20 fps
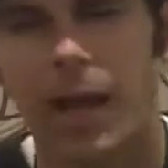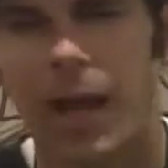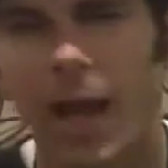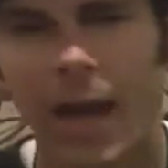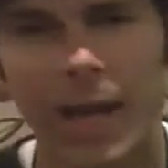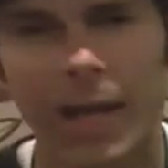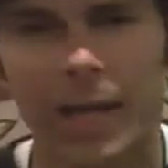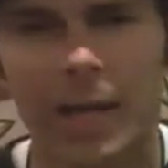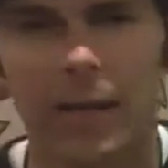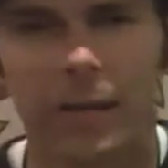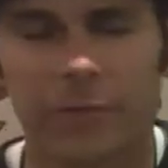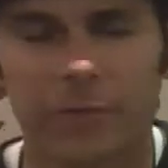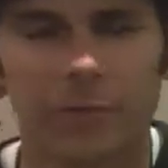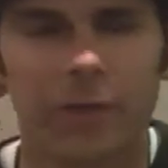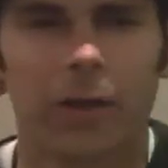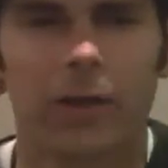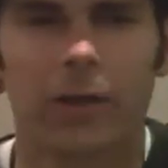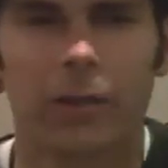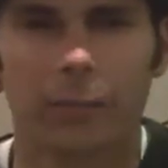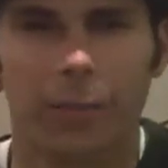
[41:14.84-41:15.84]
I
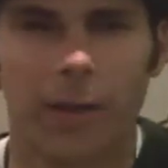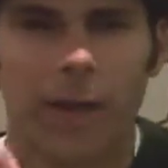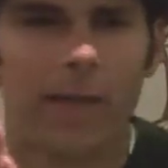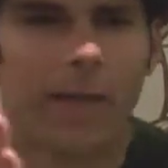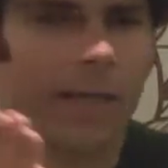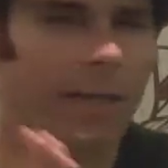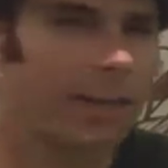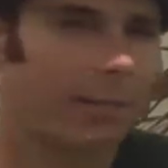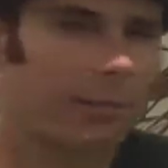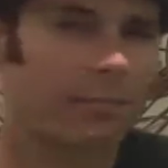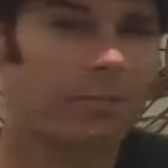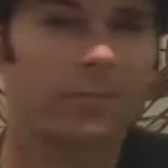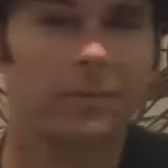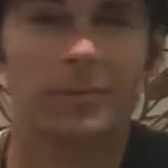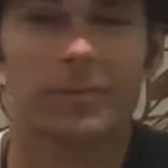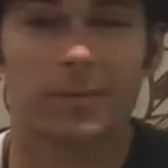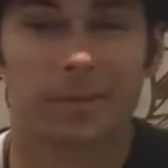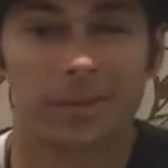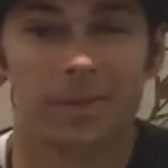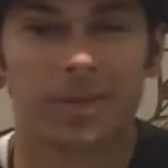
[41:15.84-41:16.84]
started writing
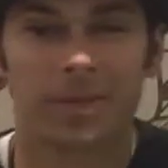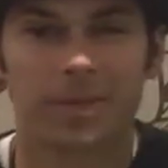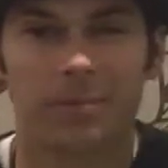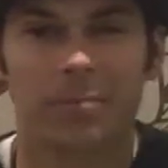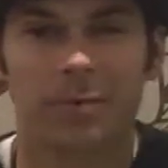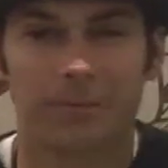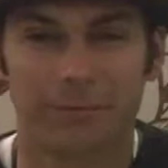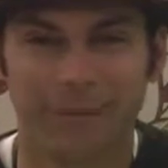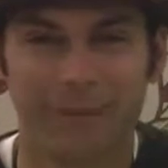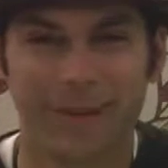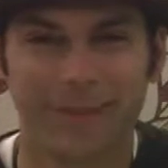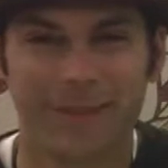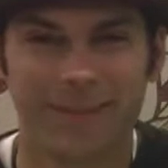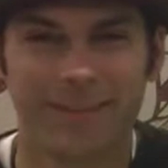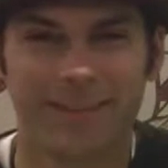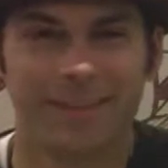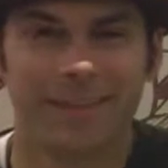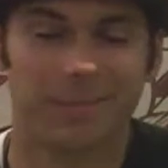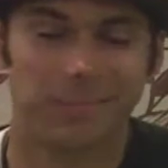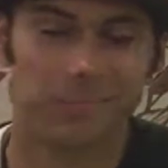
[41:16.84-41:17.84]

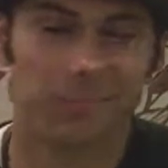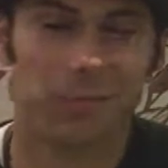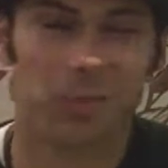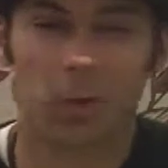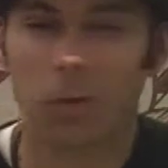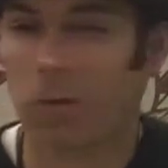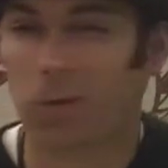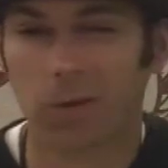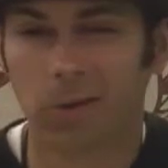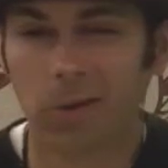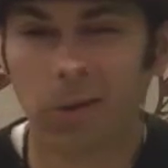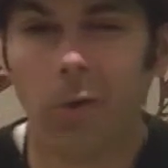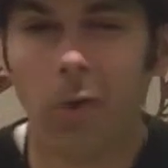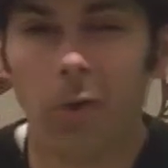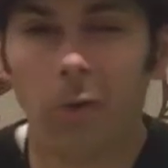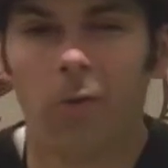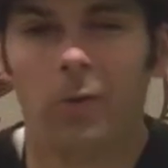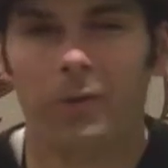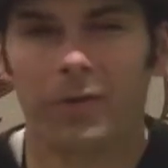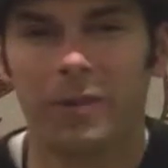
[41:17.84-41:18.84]
professionally
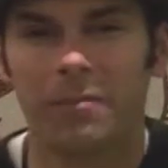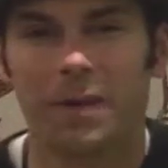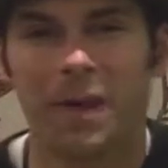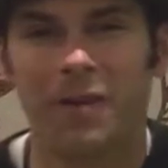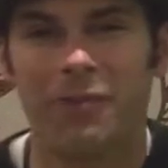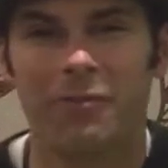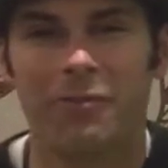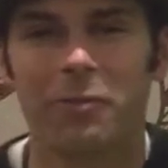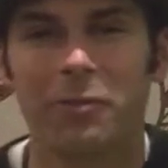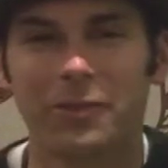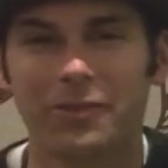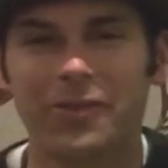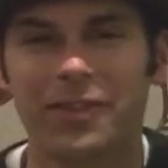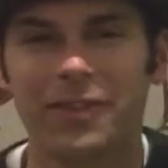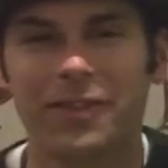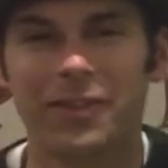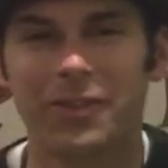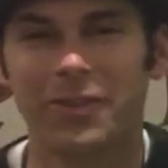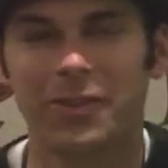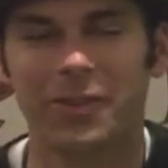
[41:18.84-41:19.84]
cold about
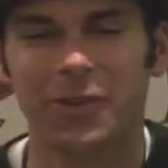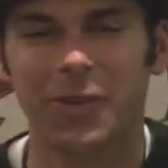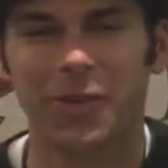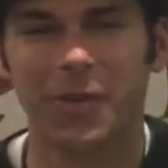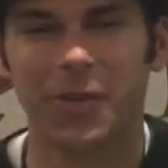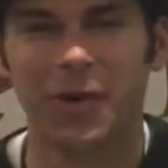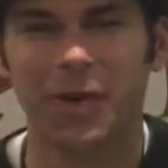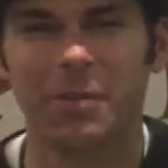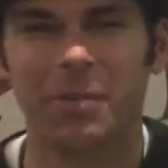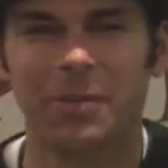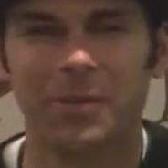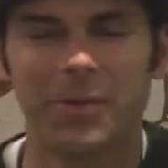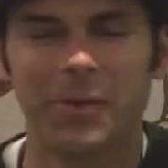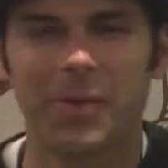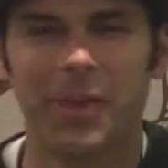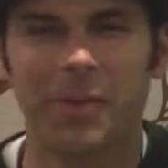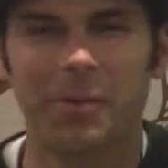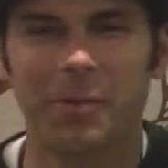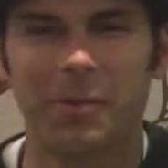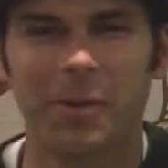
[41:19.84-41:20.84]
14 years ago. Up
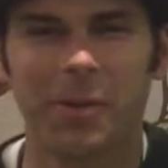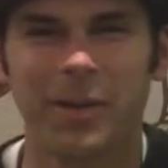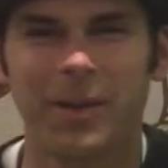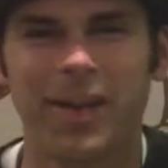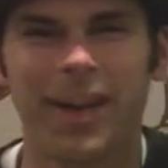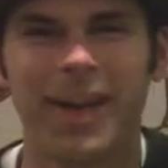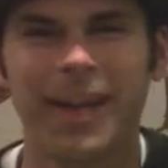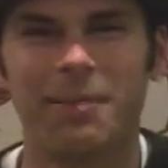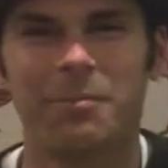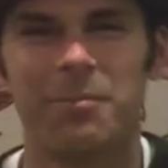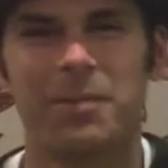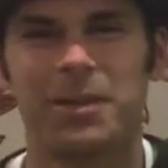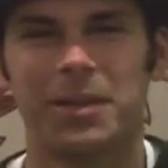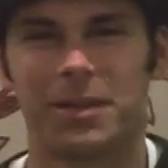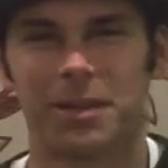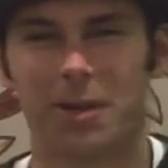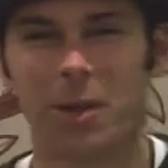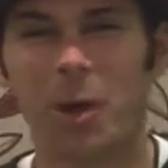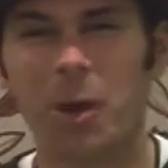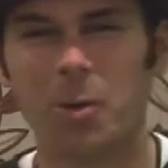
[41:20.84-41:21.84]
until that point, I had been
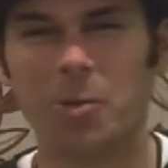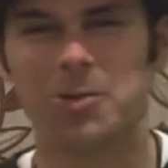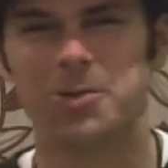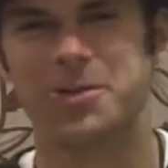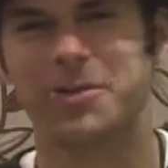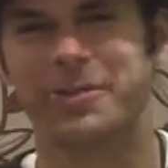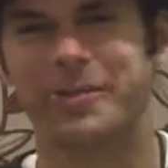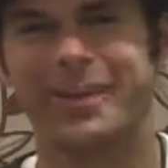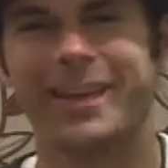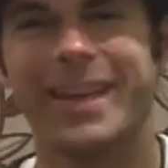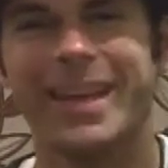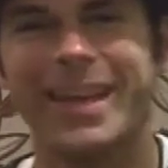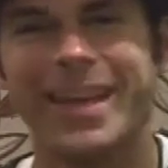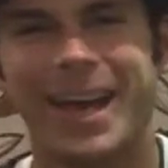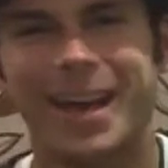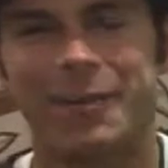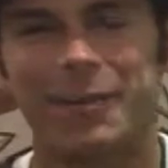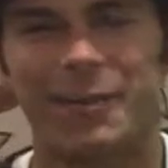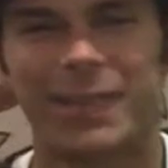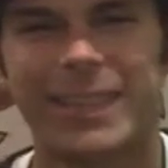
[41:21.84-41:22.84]
a coach
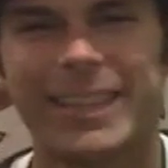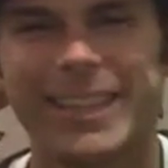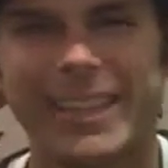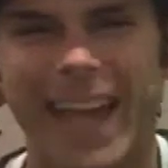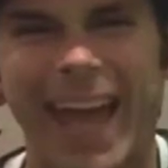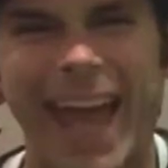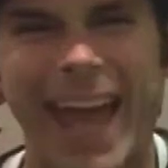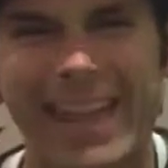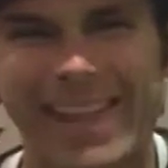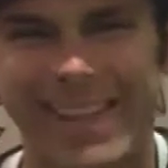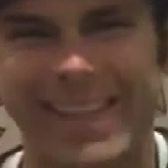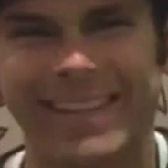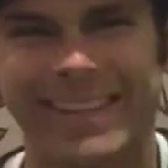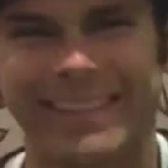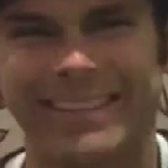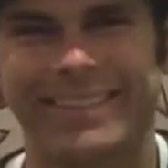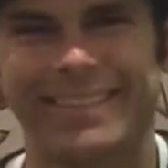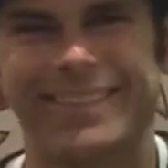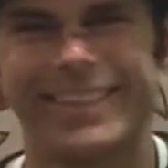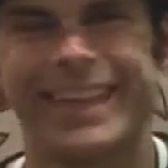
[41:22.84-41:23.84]
of elite
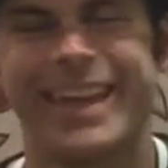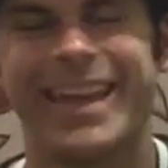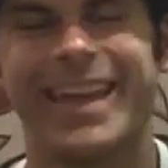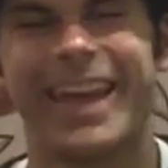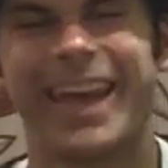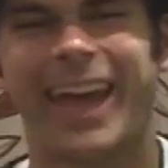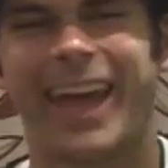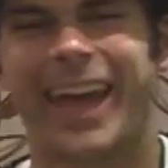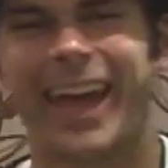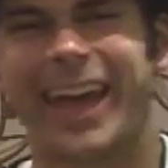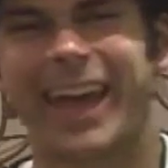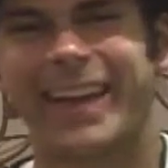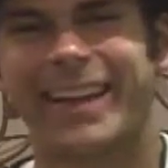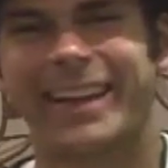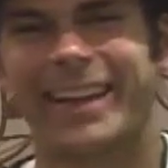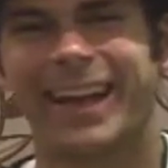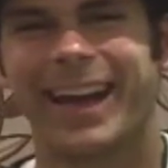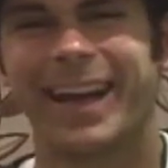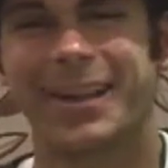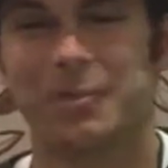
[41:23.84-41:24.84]
athletes,
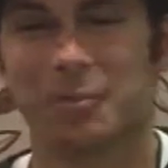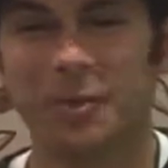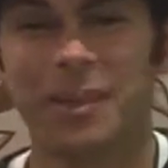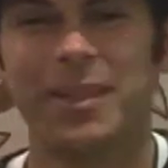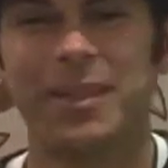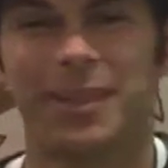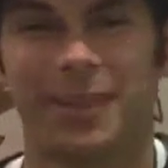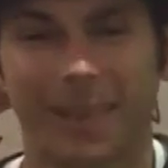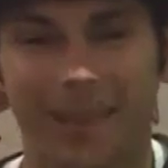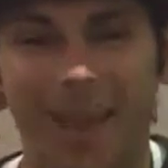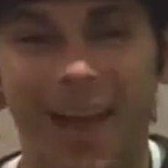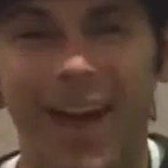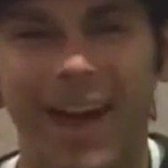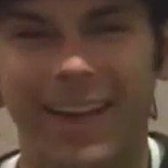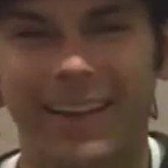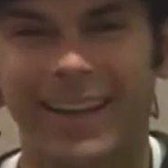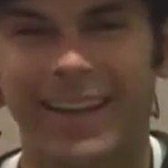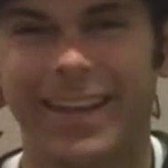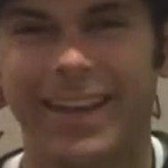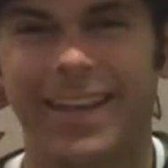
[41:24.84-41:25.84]
and I'd written a
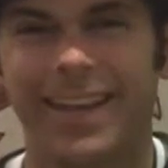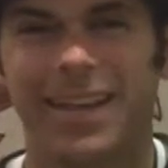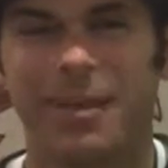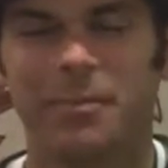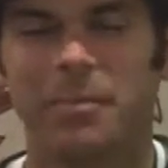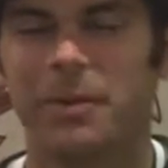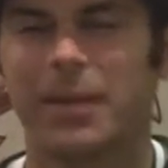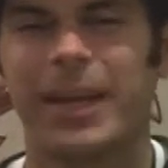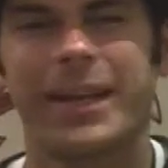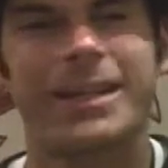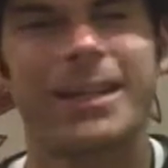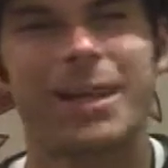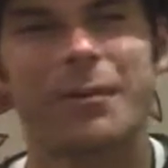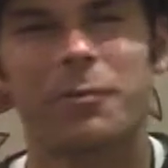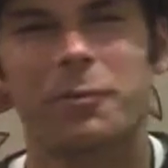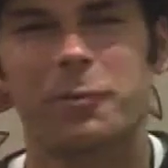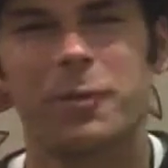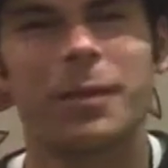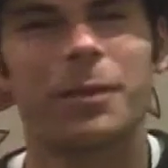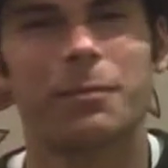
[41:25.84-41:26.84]
lot, but I'd
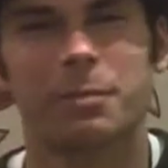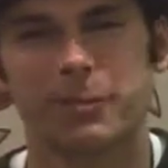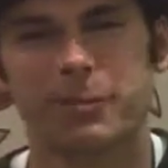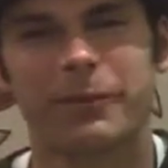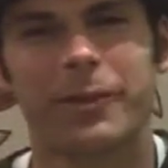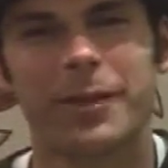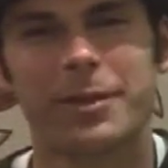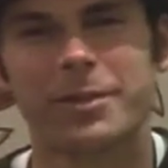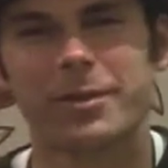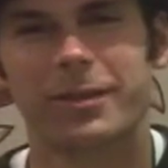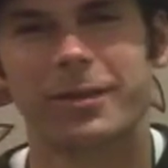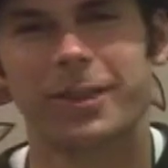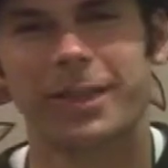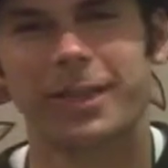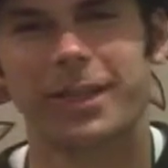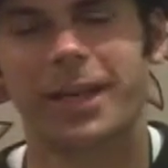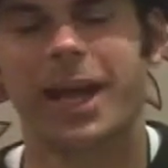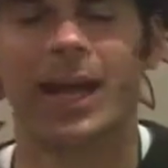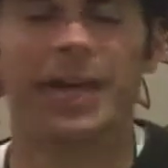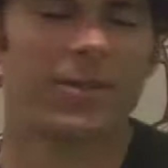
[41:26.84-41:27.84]
never written
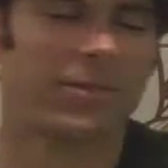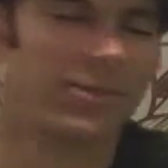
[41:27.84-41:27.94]
professionally. And